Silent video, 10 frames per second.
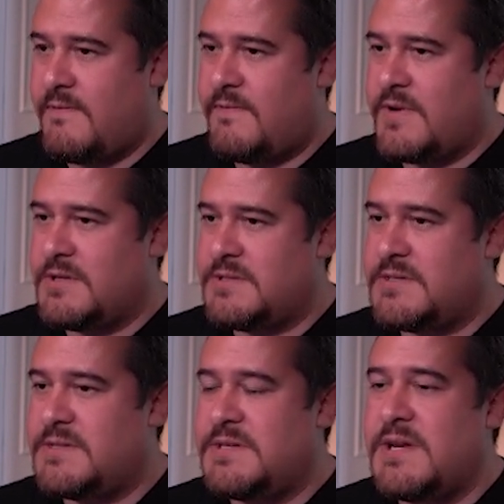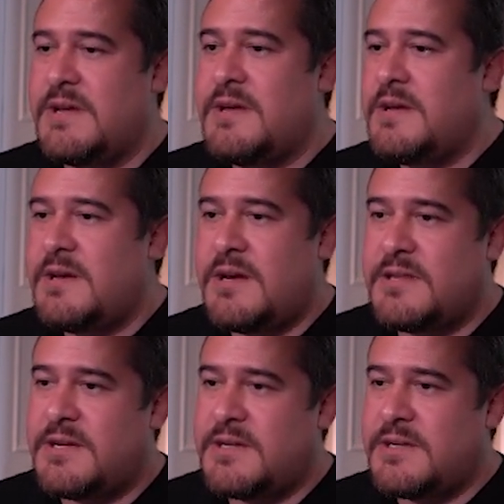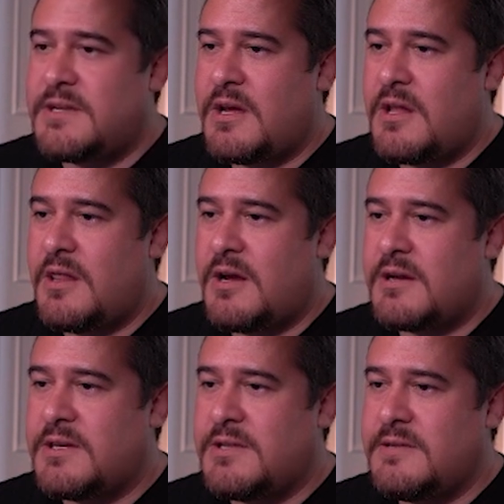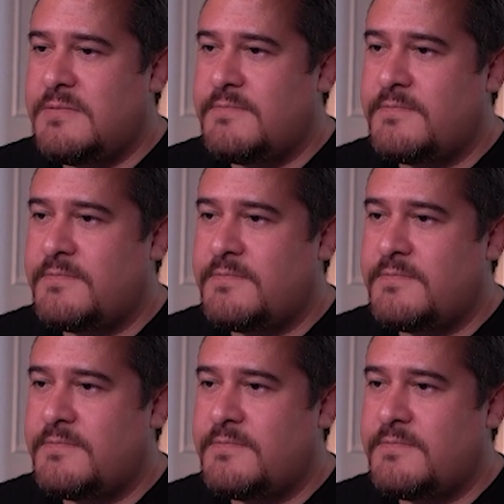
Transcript: Vault, and then login.